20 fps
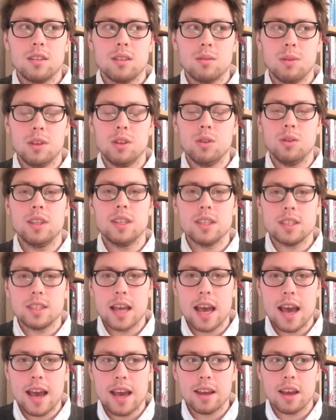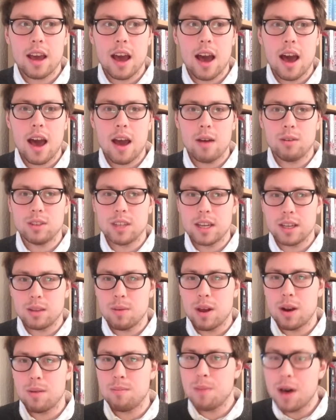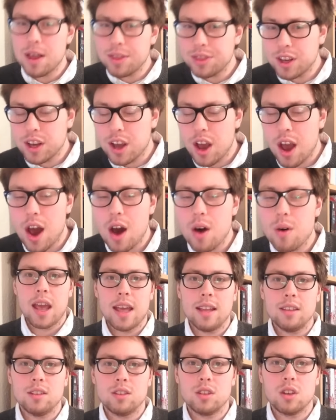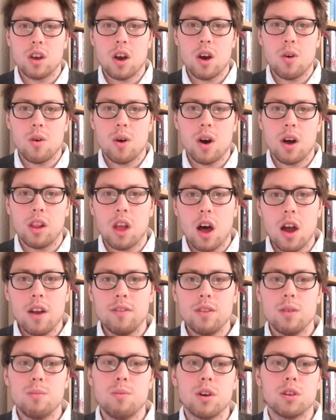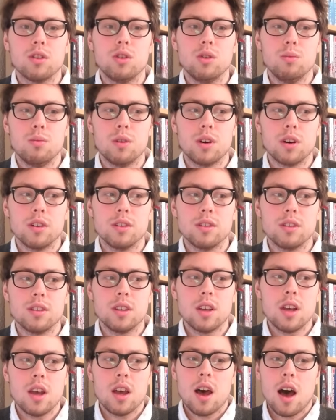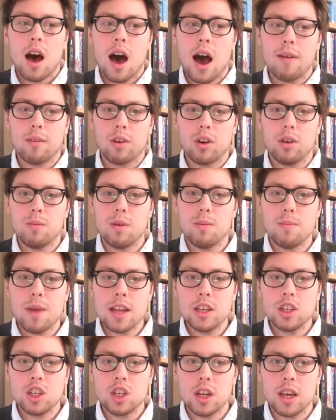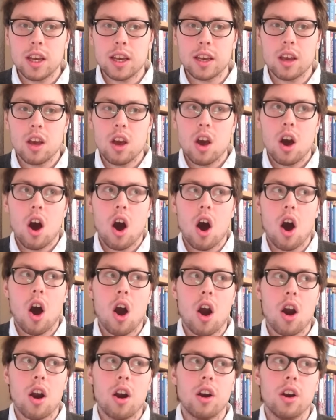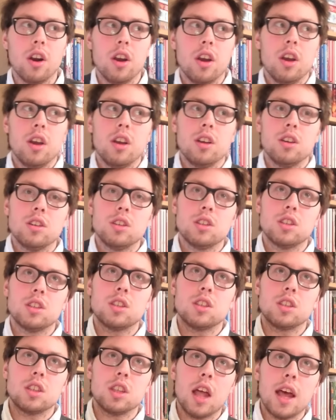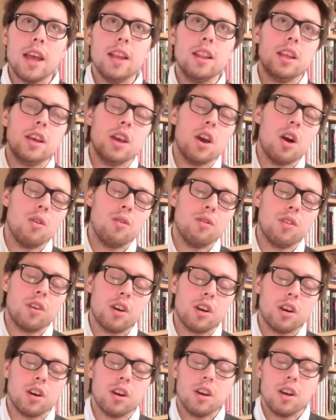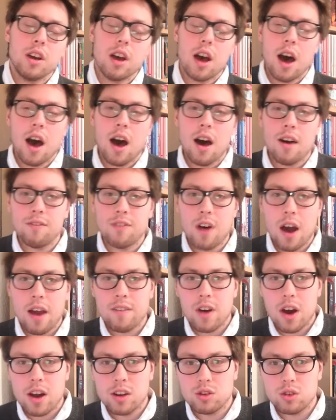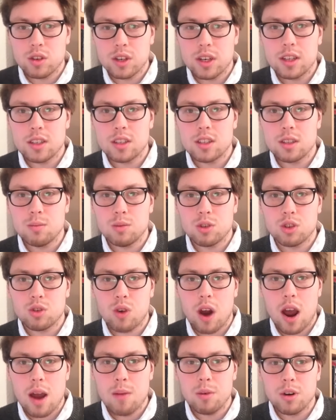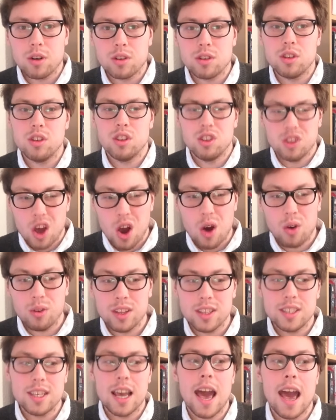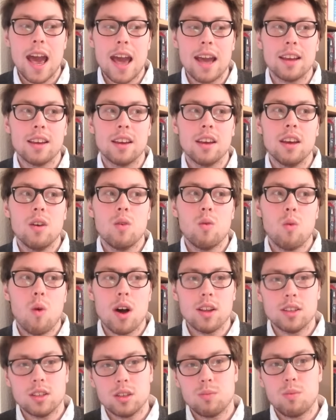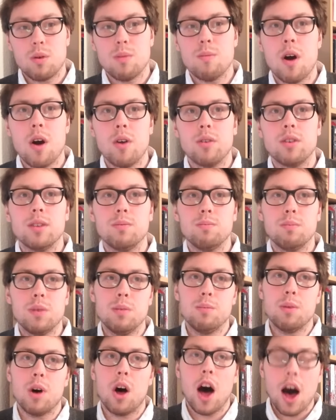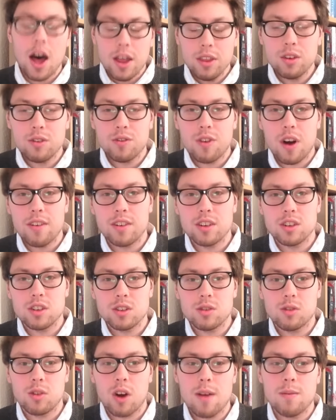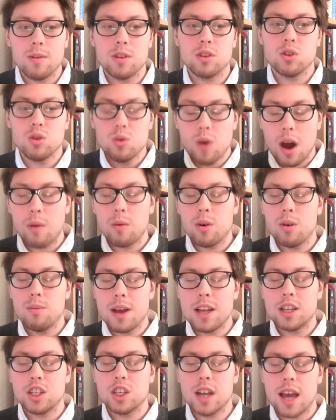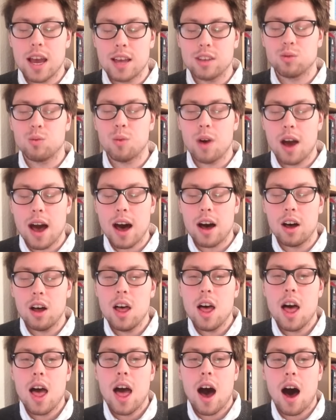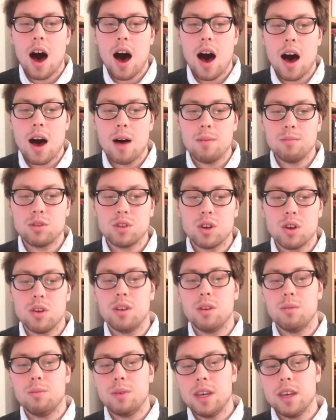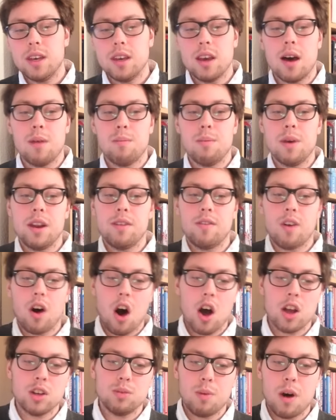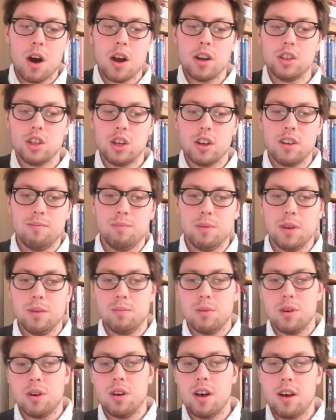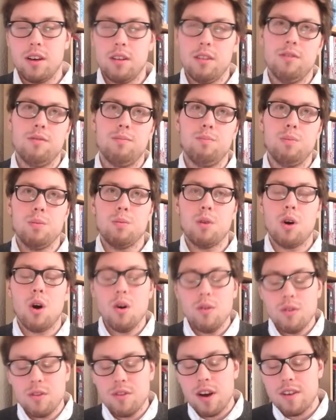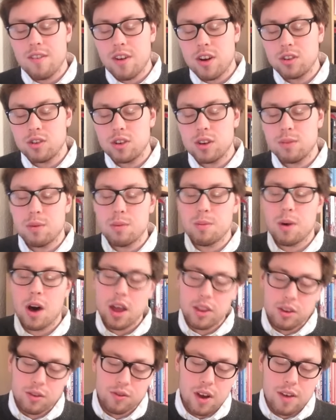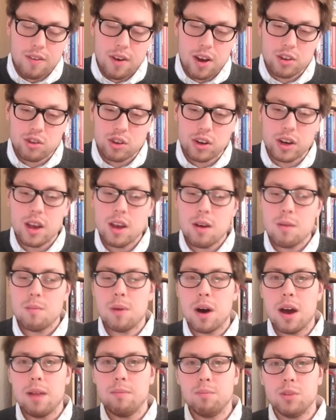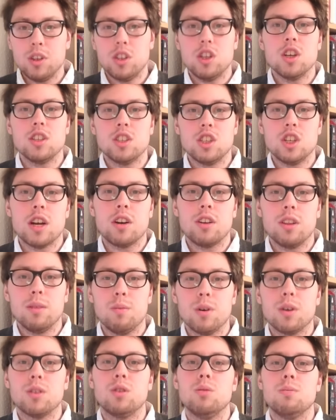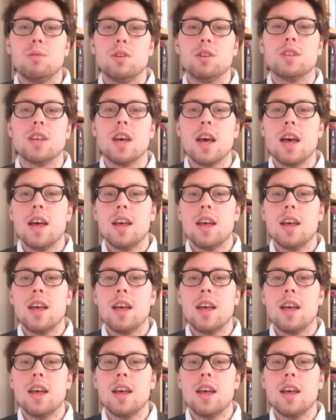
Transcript: to be doing this tag. Uh, I was tagged about a month ago, and so a lot of the booktubers I'm going to be mentioning are slightly over uh, five hundred subscribers, though the tag wants to promote people under five hundred subscribers, who I will mention as well. Um, so it'll be a bit of a hodgepodge of people of people over five hundred and people under five hundred, but just generally booktubers